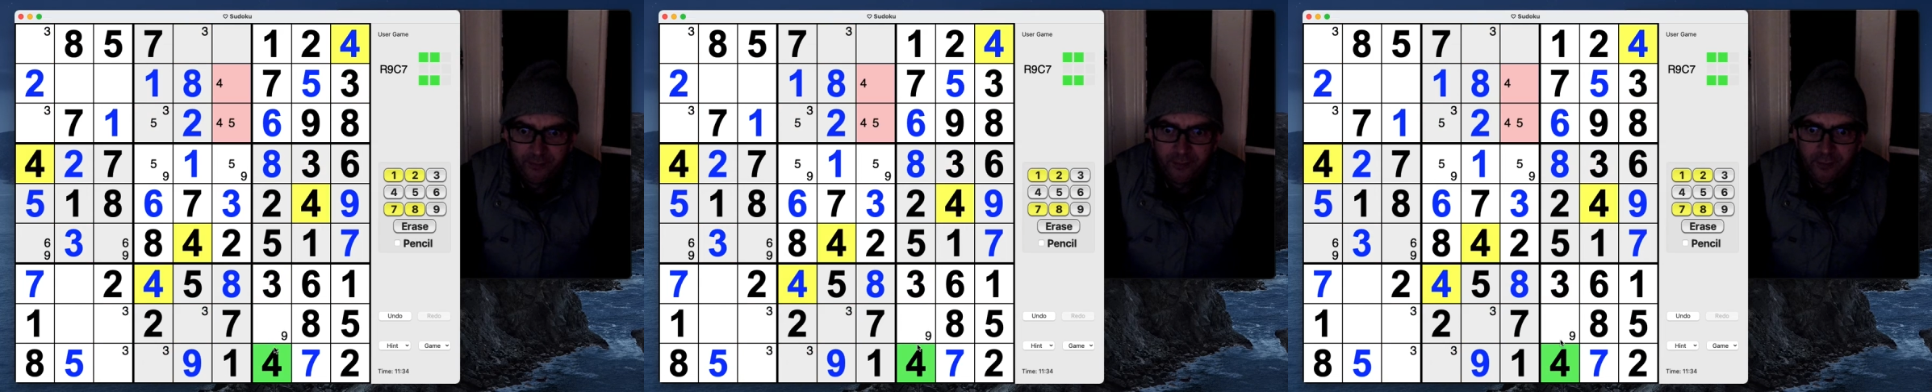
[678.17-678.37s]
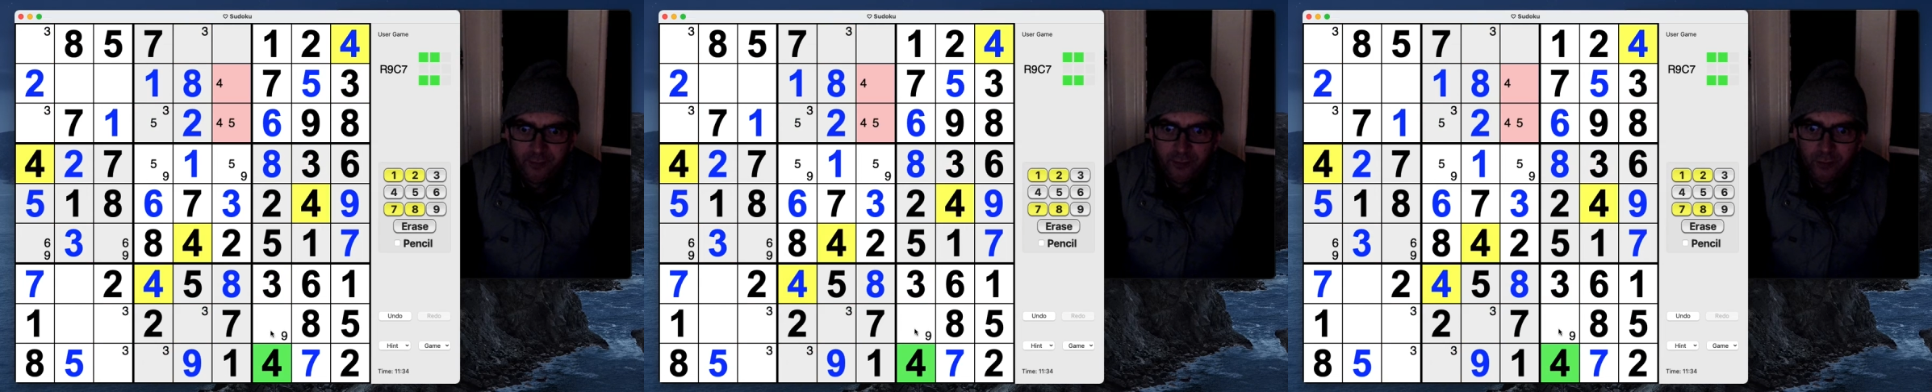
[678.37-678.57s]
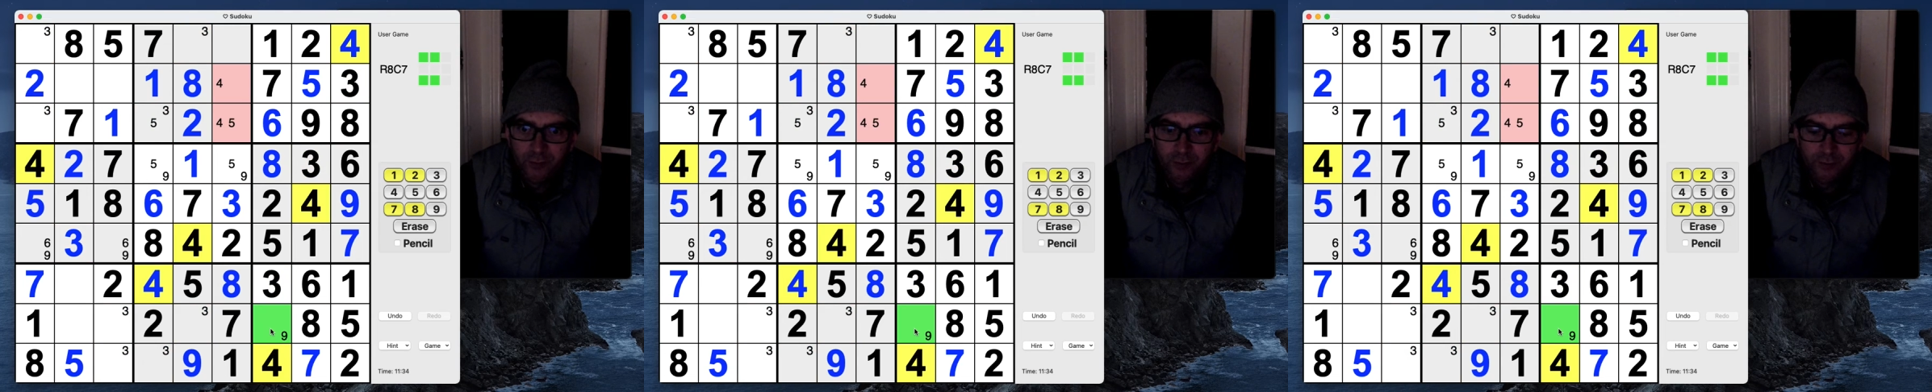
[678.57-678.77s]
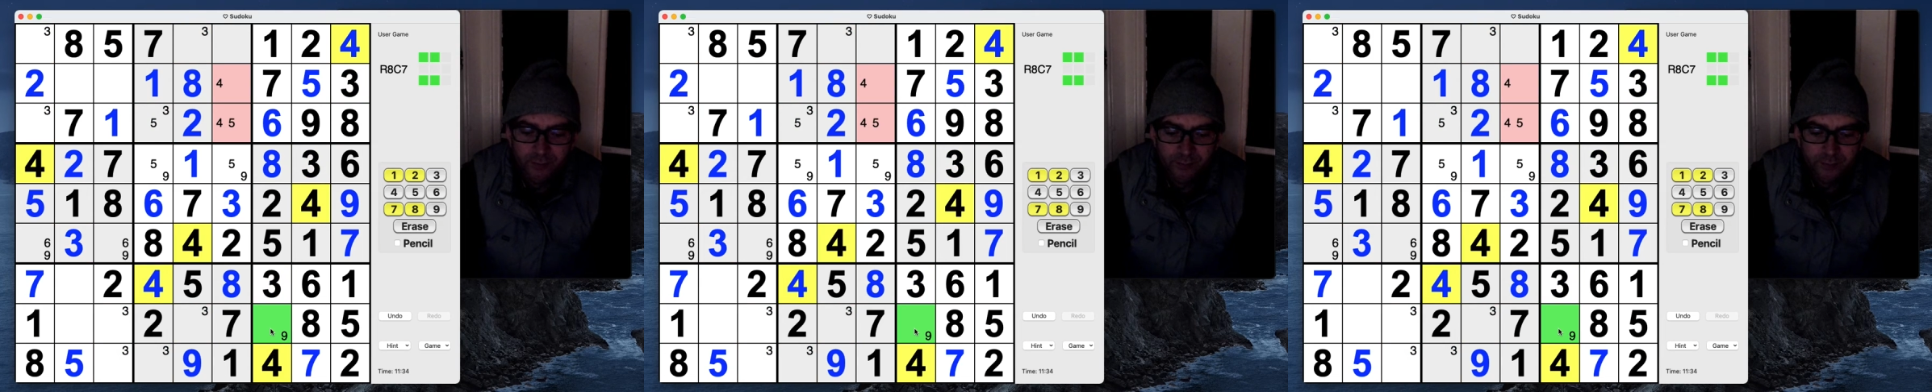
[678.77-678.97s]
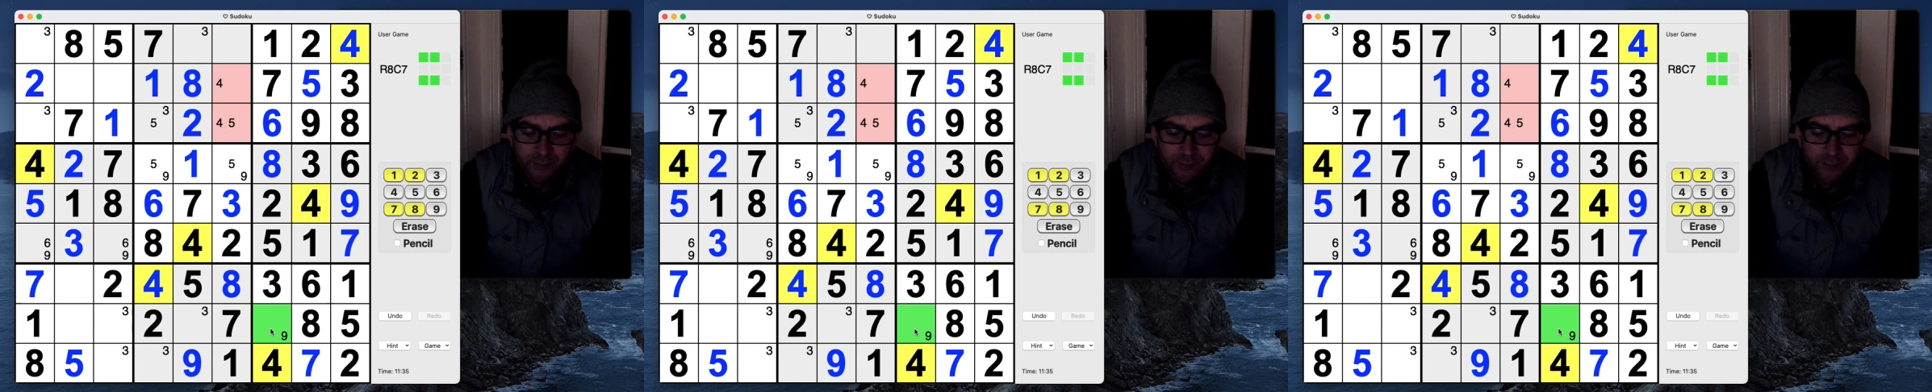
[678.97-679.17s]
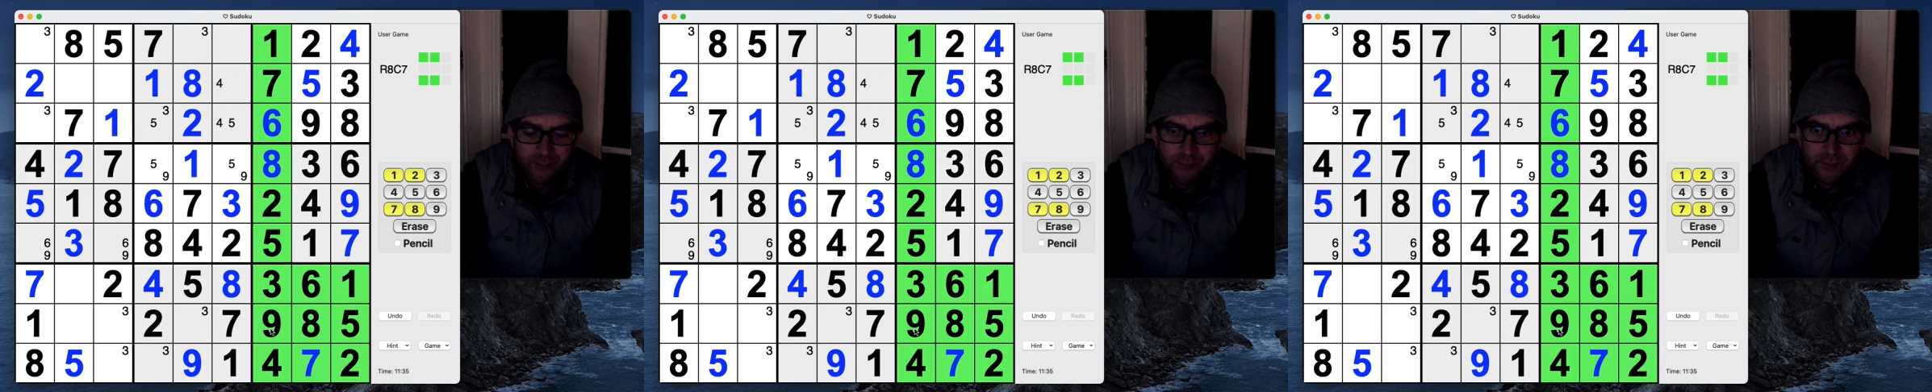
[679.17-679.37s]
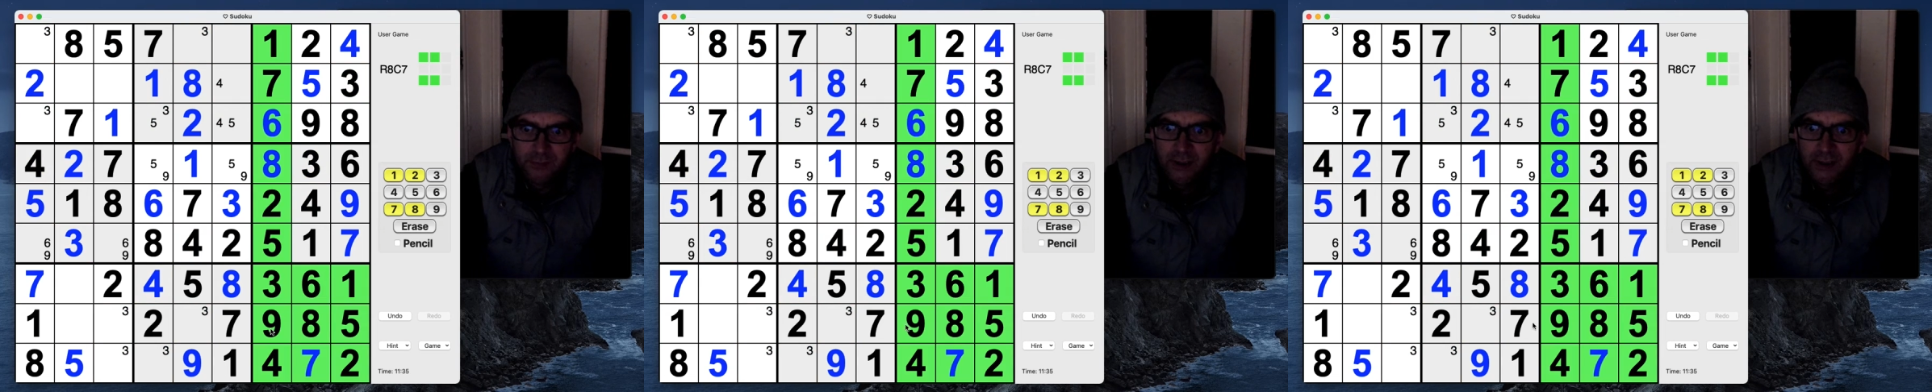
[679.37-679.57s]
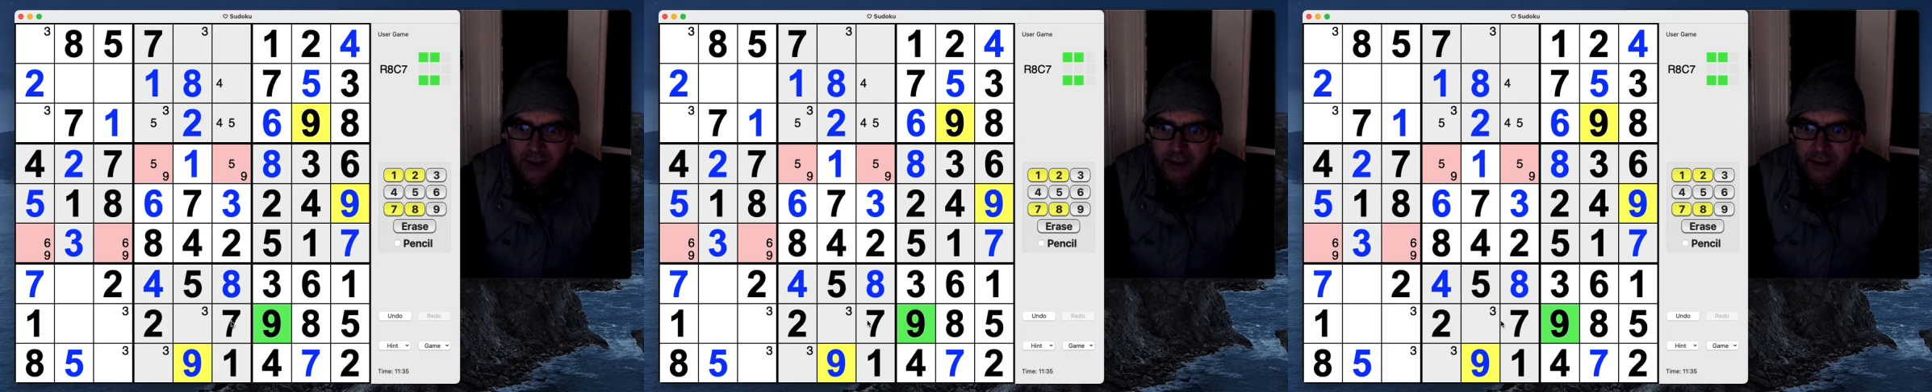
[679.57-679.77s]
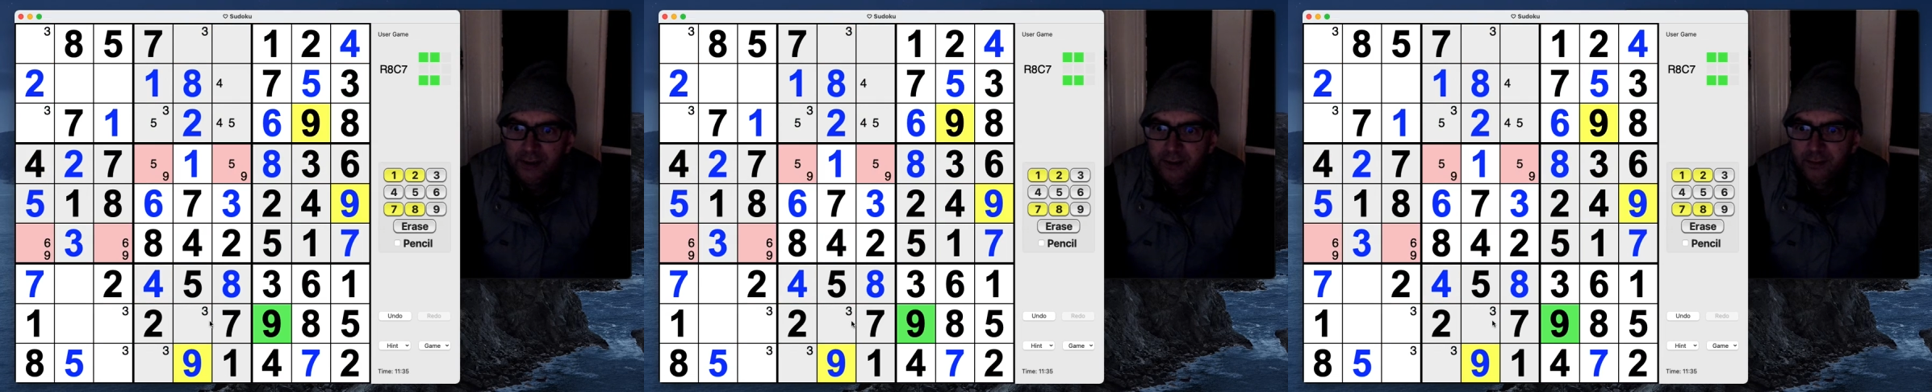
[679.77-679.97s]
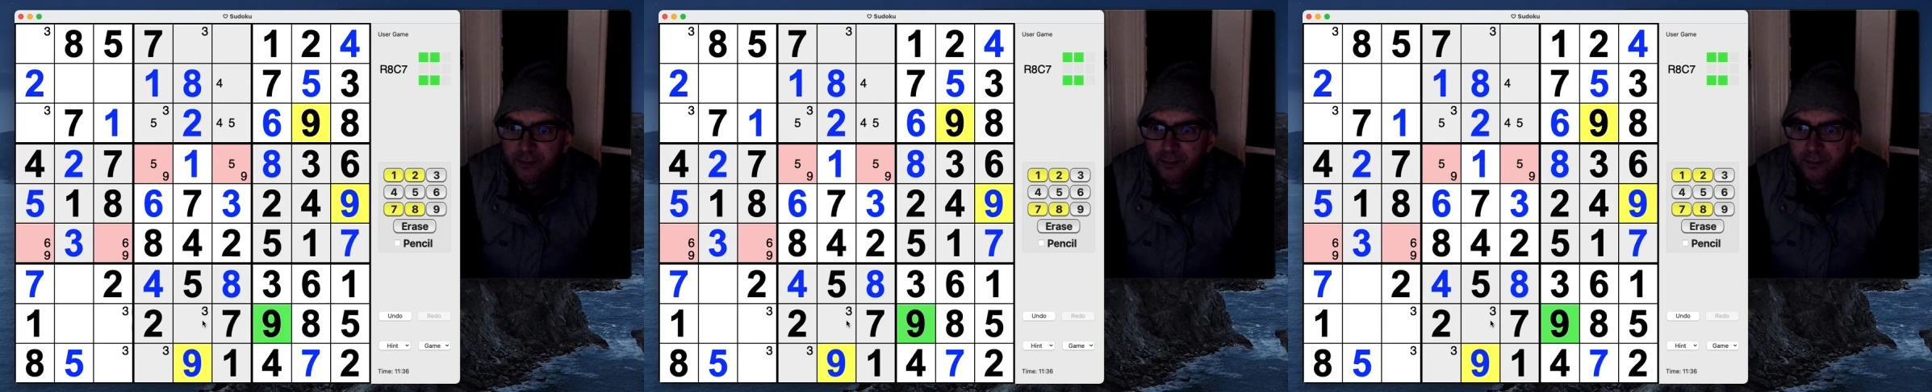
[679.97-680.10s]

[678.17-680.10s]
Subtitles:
4, 9.